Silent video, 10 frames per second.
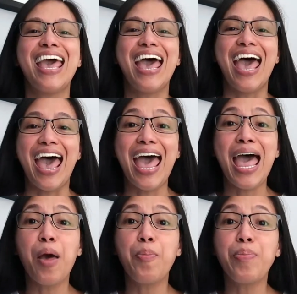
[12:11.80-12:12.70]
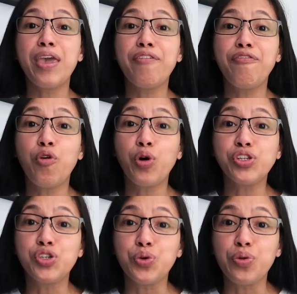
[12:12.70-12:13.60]
Happy 4,
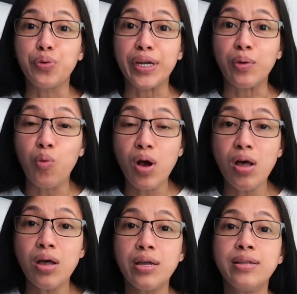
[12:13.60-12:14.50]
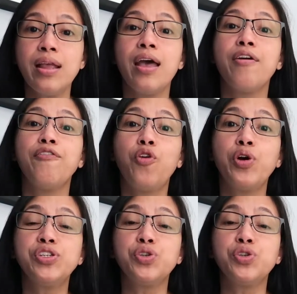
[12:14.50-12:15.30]
2, 3, 1, 4,